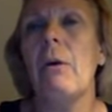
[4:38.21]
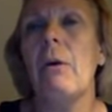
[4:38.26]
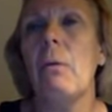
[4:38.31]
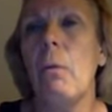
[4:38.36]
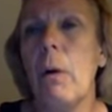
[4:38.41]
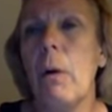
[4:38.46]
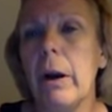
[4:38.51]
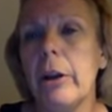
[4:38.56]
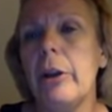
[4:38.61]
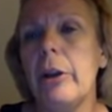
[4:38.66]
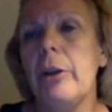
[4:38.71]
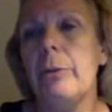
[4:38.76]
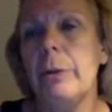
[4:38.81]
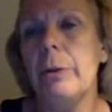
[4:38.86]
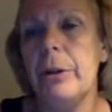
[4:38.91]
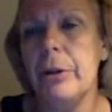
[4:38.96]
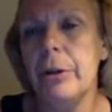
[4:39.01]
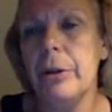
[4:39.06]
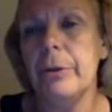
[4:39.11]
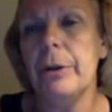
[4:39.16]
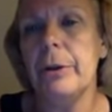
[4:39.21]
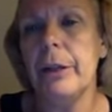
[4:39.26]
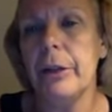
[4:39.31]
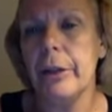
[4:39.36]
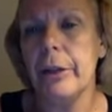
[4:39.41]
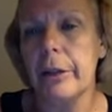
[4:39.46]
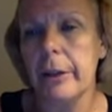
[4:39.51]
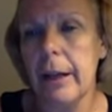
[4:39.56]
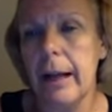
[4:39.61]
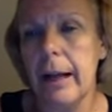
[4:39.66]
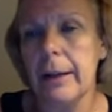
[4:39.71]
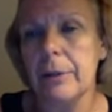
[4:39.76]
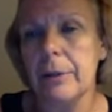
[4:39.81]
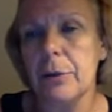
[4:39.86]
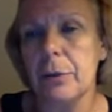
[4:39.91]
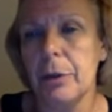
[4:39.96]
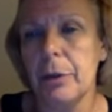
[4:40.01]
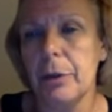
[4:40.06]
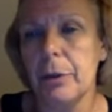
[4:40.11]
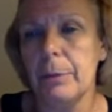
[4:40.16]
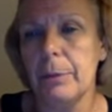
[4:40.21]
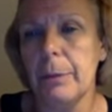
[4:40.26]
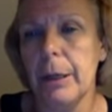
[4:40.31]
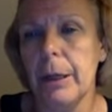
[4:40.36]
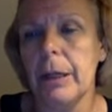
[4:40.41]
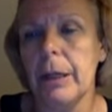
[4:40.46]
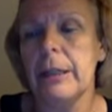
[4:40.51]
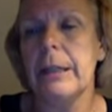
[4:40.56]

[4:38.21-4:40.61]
what you would do in your classroom